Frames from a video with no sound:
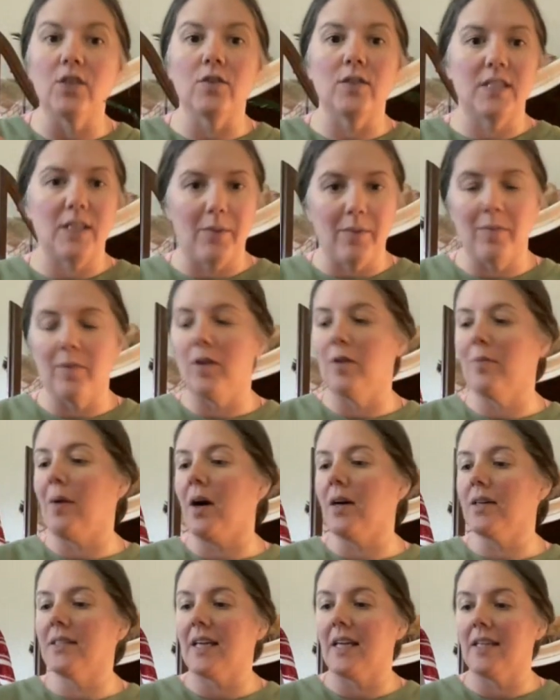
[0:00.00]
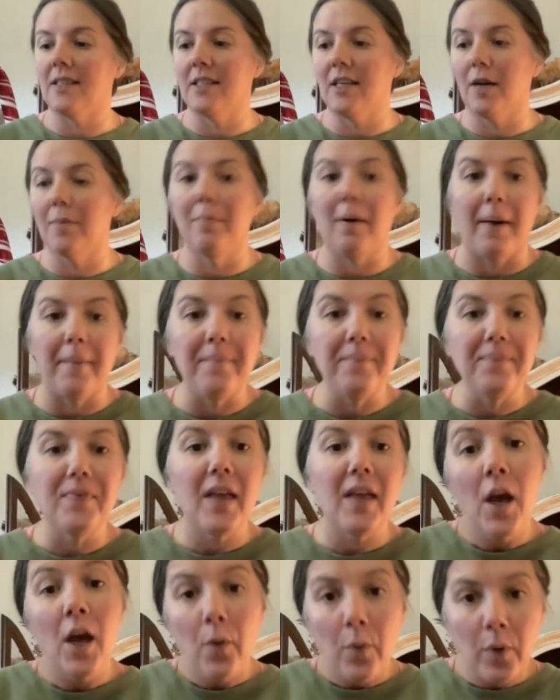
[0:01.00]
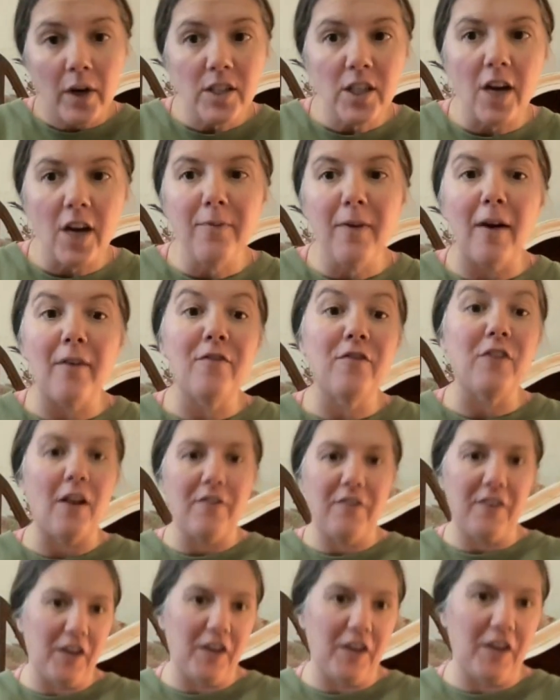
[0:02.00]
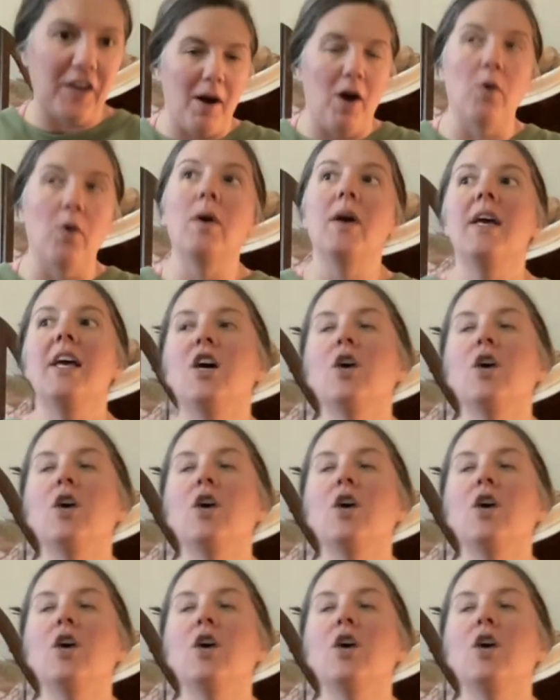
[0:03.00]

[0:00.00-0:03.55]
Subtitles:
You'll see when your box gets there. But we're going to talk about fluffing your bow.